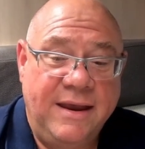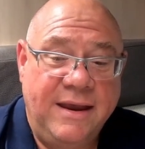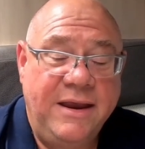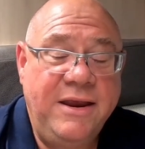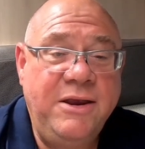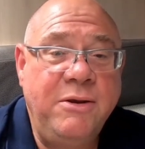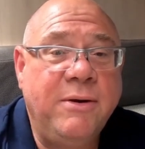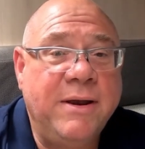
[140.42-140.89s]

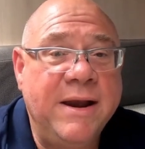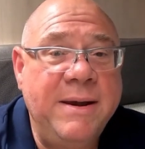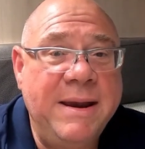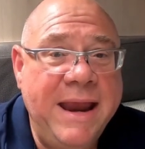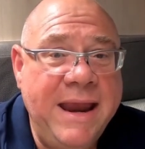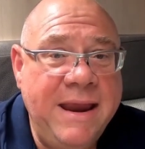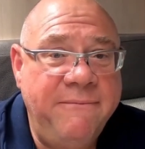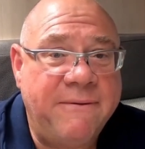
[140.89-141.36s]
You can
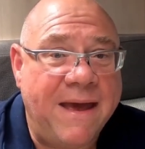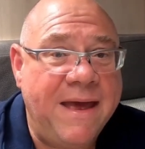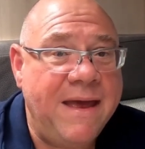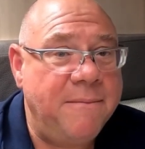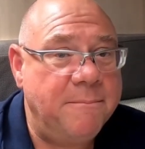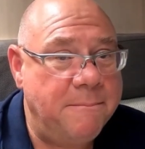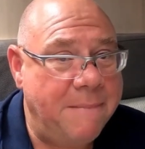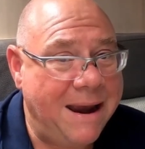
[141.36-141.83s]

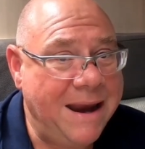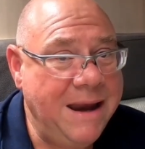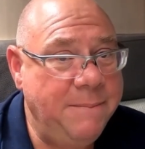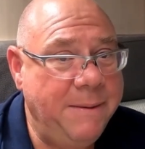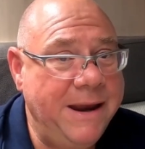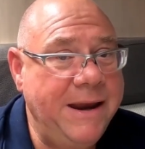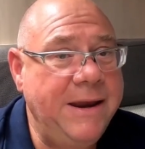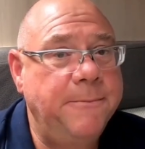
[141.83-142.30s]
either
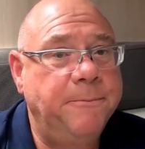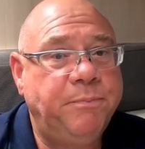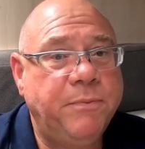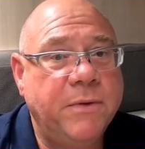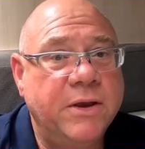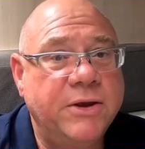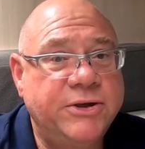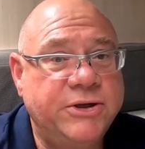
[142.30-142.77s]
maybe
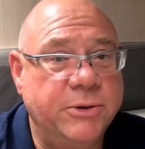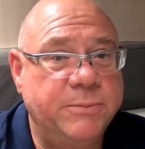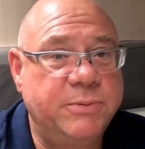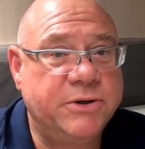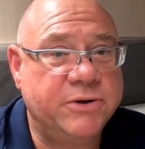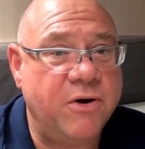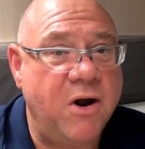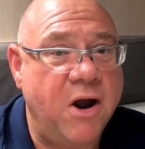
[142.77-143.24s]

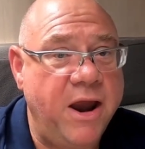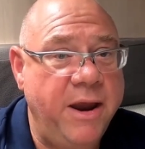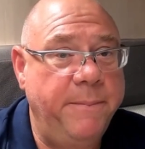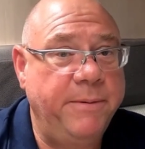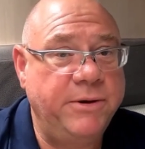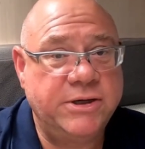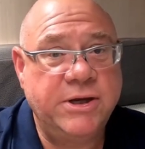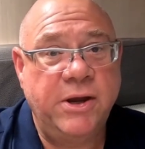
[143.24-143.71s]

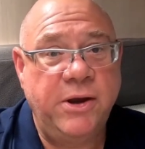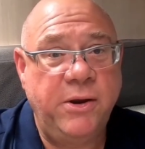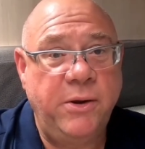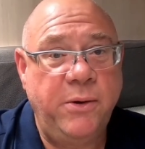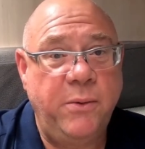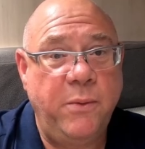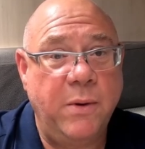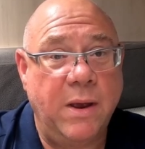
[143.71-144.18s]
subscribe
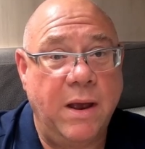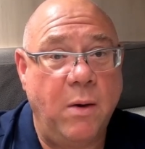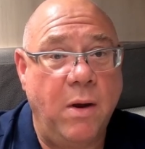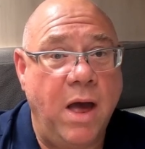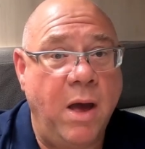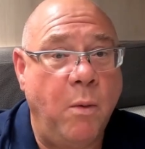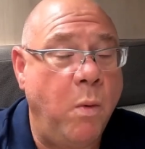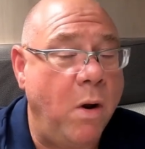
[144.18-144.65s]
to
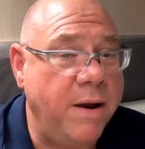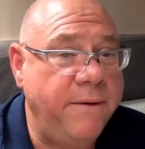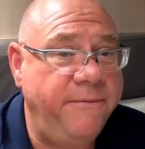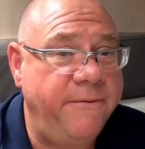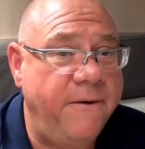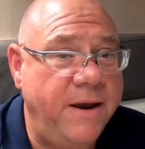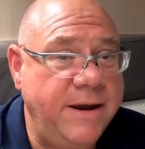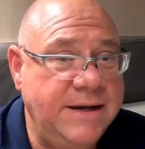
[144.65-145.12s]
a
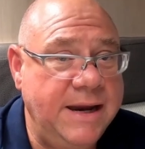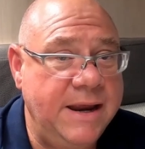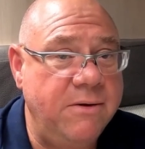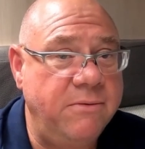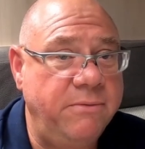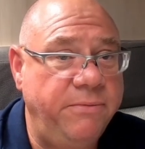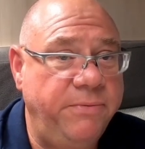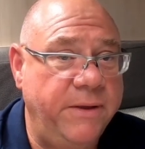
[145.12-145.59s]
Wi-Fi
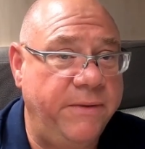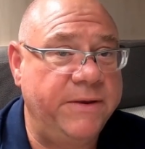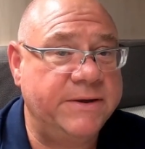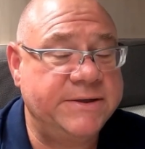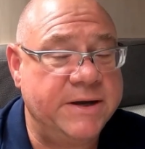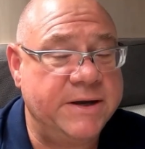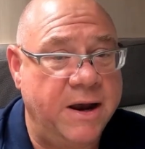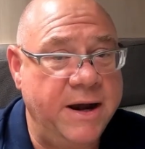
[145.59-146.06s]
deal that
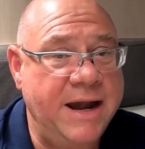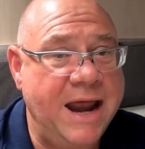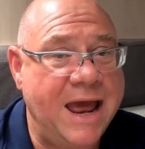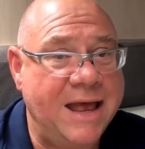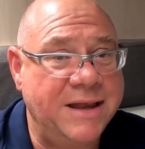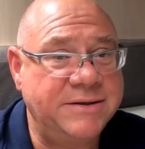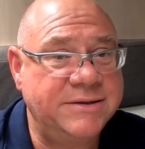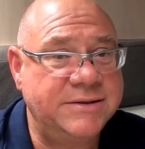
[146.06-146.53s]
the site
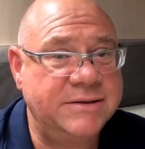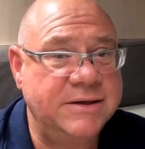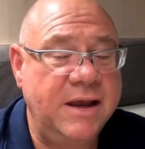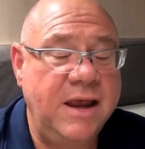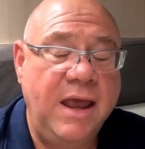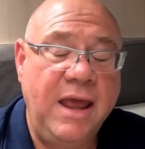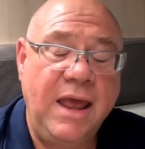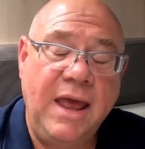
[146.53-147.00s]
has.
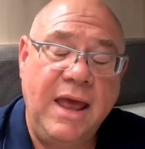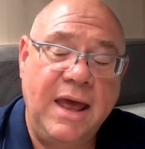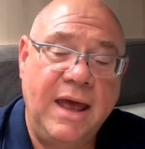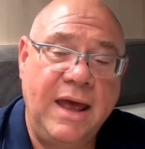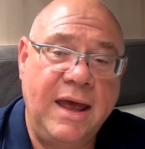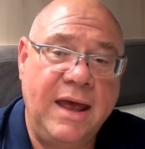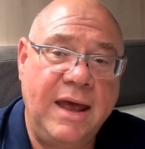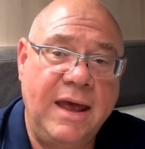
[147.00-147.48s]

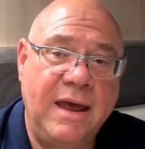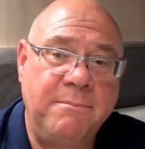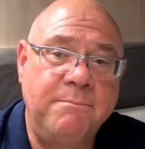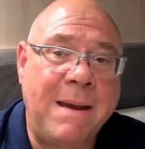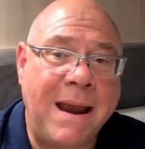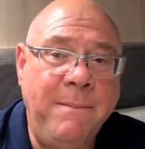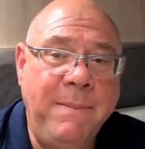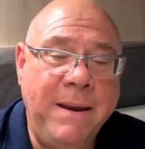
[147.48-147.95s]

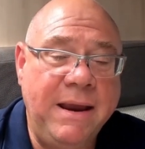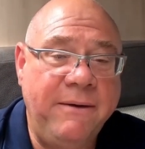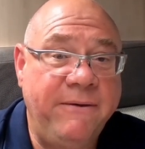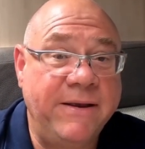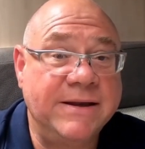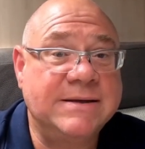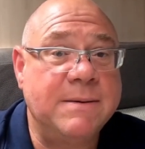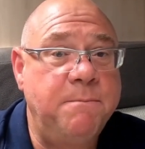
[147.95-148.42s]
Maybe if
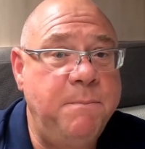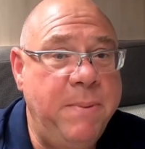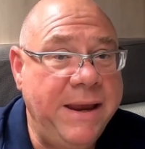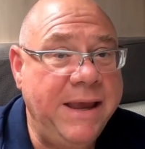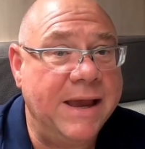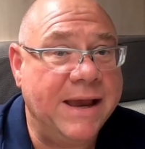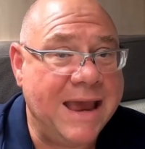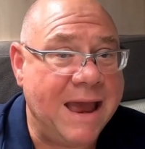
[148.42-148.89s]
it's a
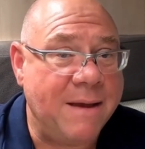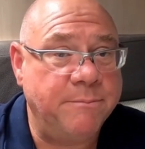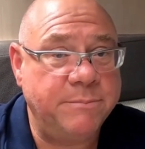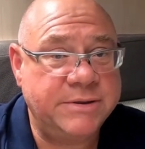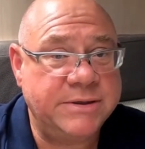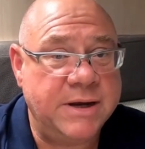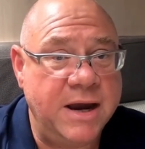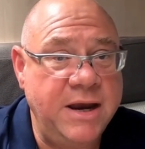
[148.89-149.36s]
bigger
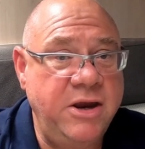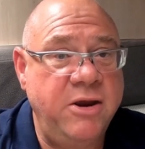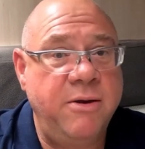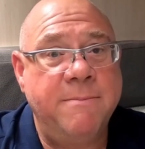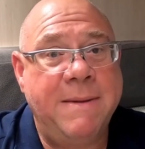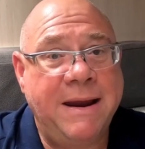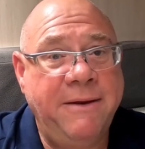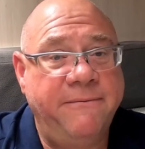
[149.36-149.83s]
campsite, you
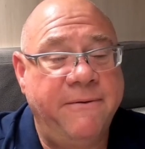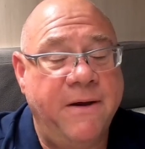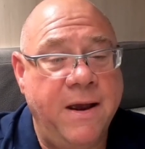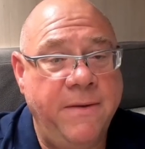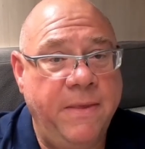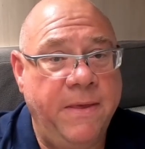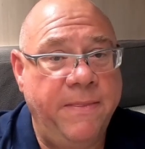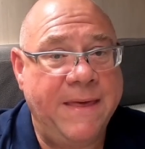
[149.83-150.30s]
may
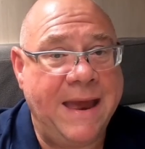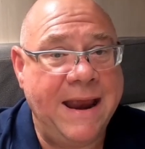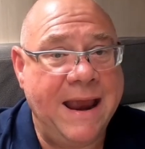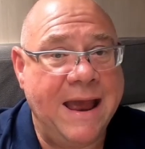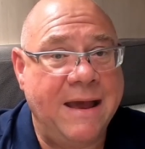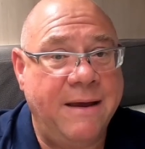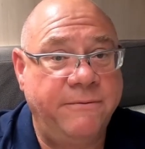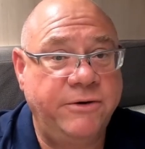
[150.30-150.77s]
find that they
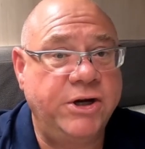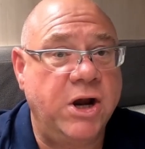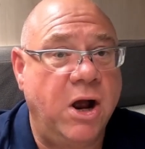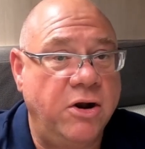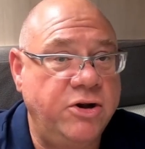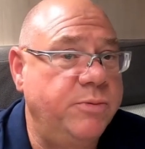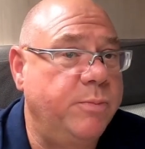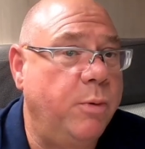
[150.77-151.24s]
have
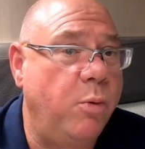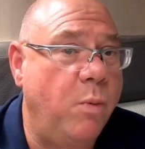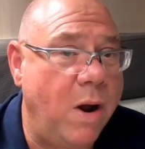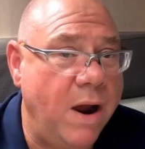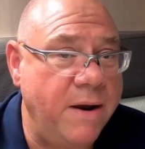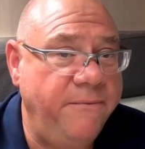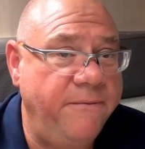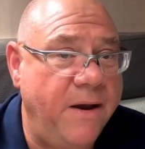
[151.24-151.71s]
chargeable
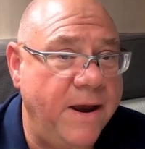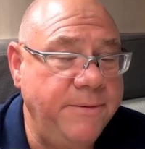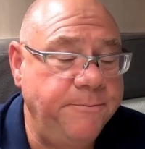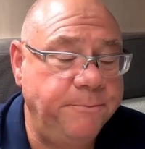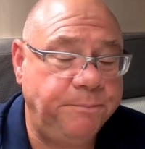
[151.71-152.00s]
Wi-Fi.